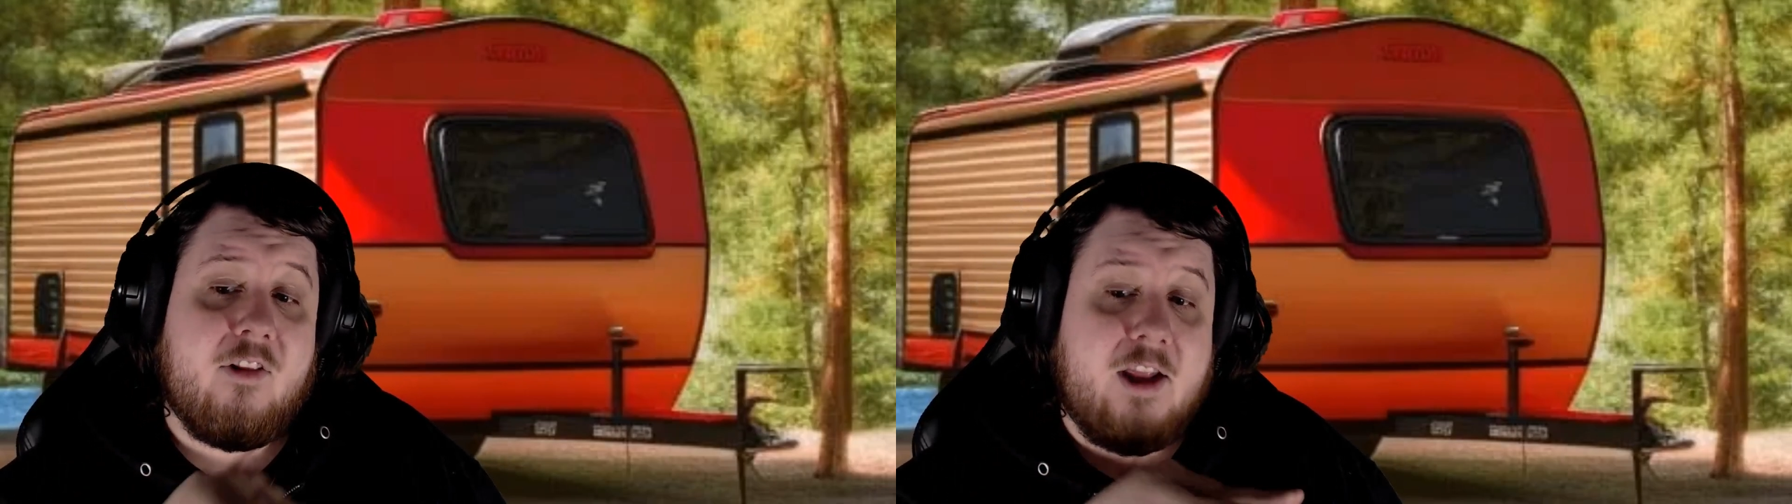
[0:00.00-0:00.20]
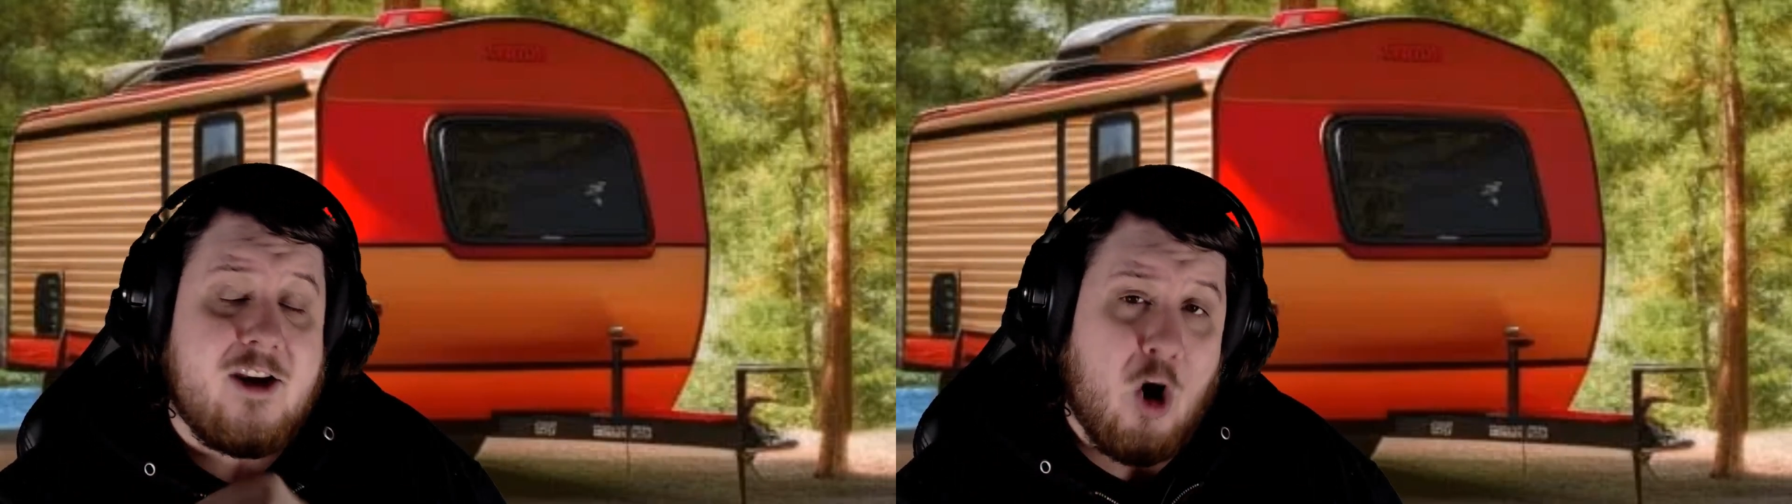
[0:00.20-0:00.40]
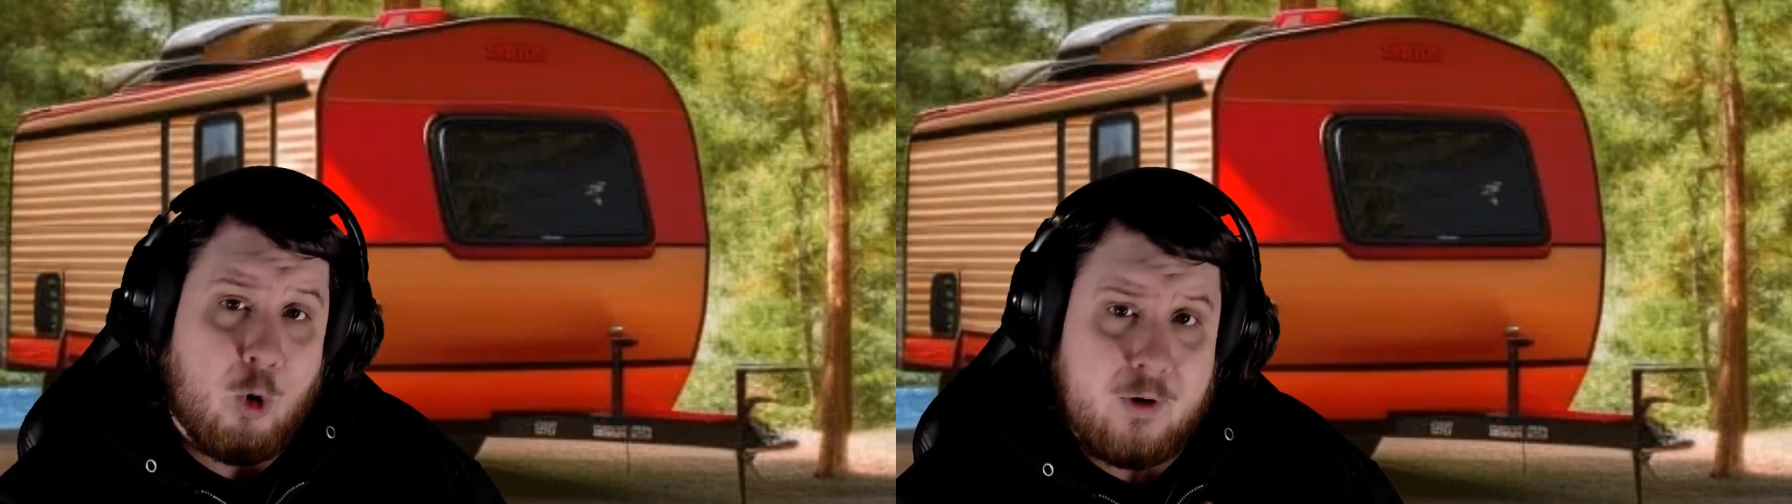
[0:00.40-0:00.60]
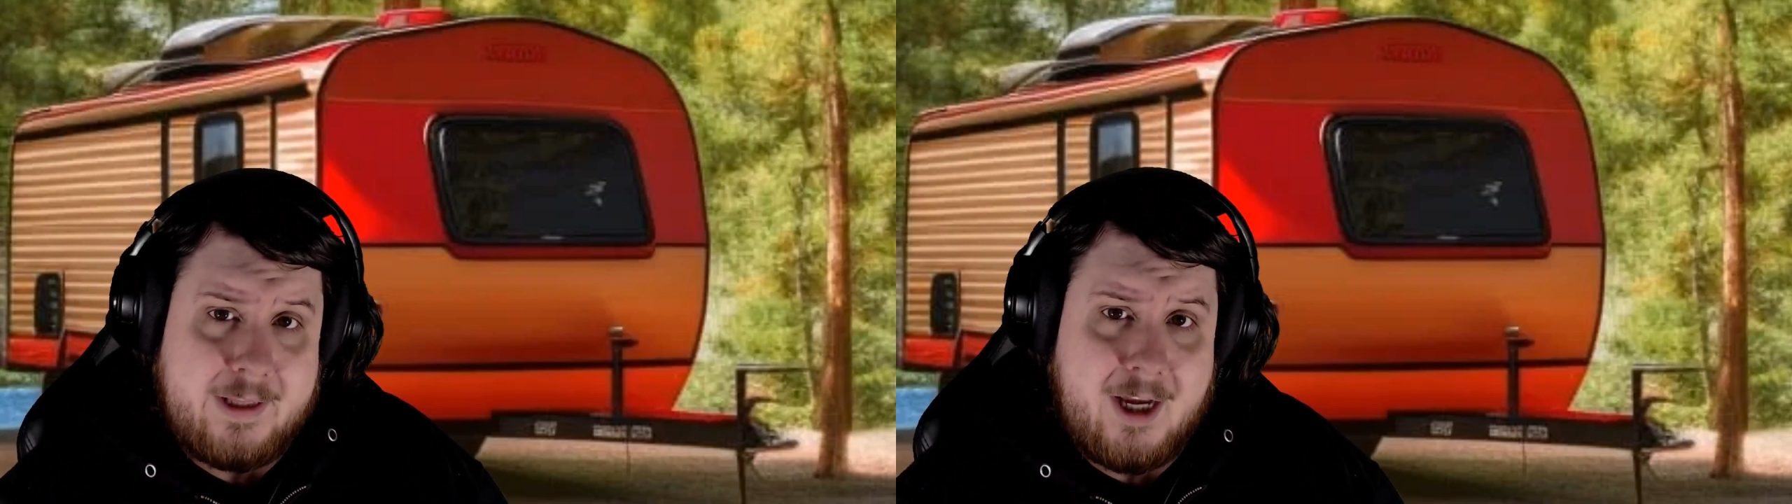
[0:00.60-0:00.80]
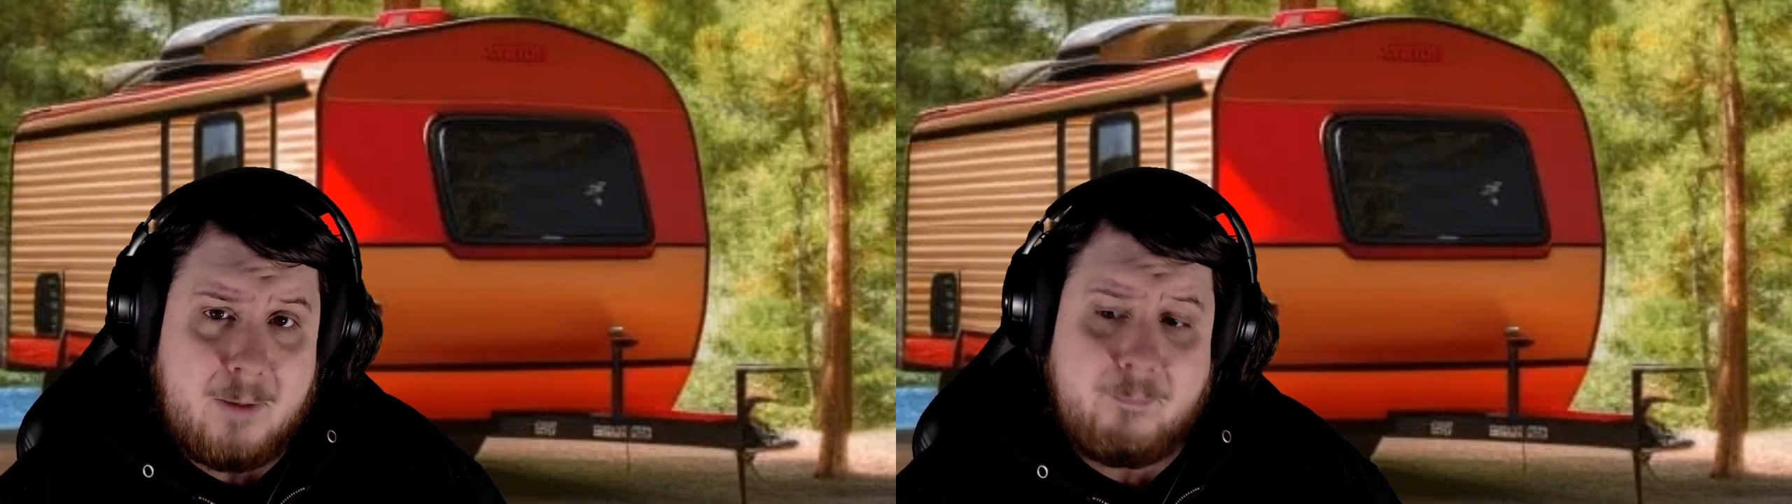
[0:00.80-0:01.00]

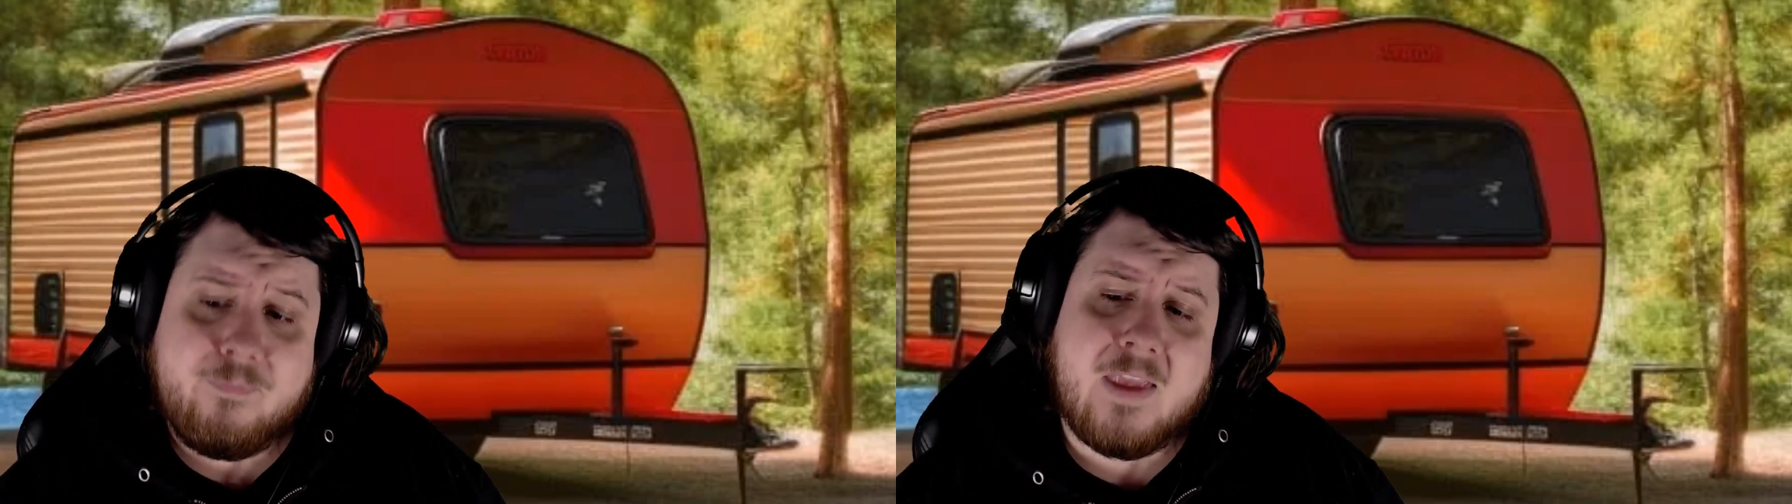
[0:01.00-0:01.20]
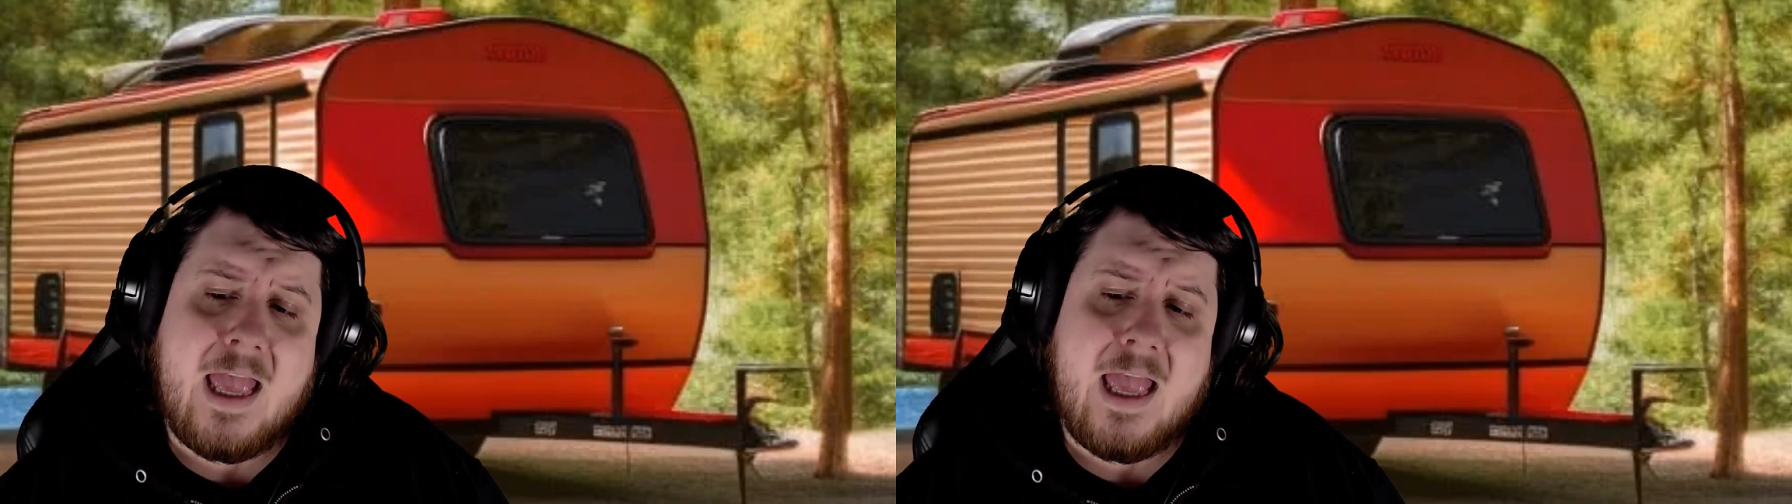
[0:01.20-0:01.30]
linoleum